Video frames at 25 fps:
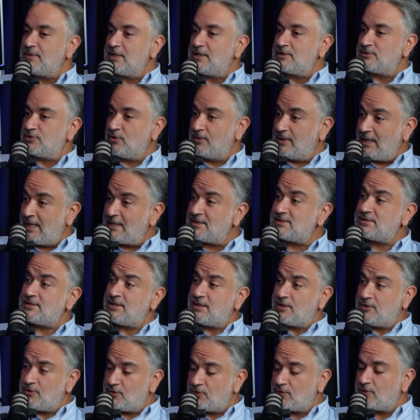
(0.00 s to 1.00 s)
So
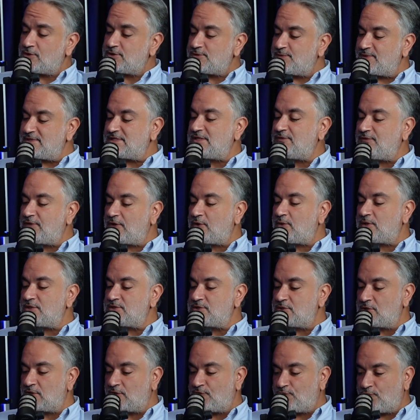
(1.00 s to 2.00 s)
answering your specific
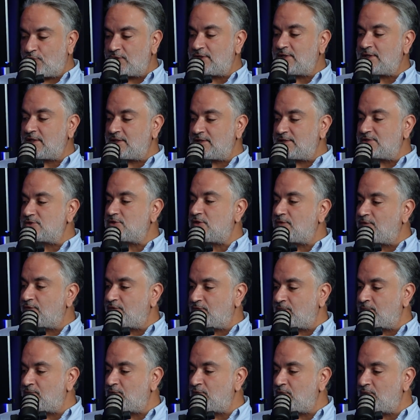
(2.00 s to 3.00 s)
question of what did I discover
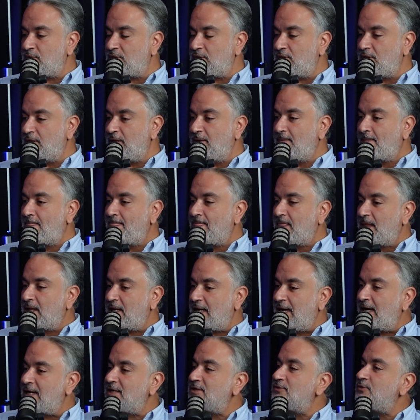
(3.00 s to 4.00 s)
from the world,
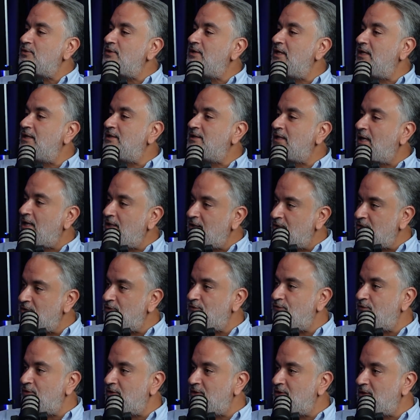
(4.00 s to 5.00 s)
act with the Italian
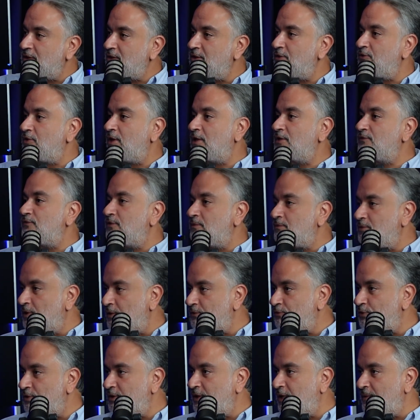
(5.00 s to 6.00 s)
differently than act
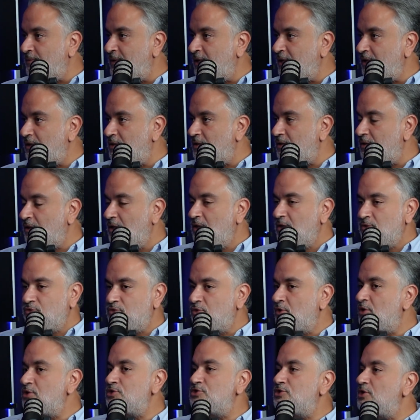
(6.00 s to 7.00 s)
with the American.
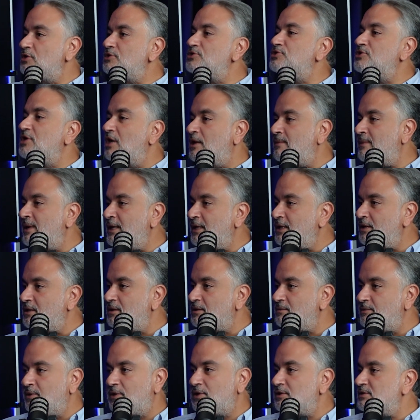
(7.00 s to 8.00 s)
Do not judge the
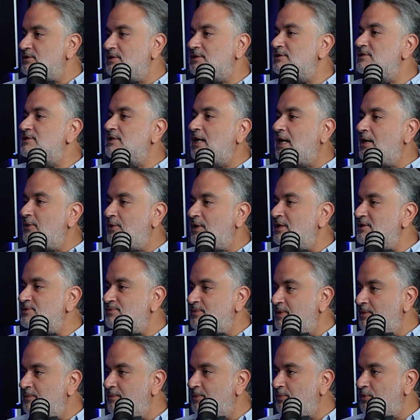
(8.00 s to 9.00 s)
American, because this is how he has
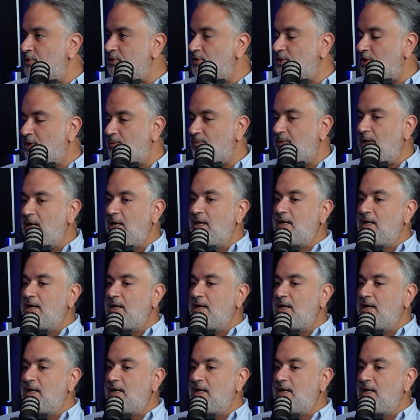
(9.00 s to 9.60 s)
been brought up.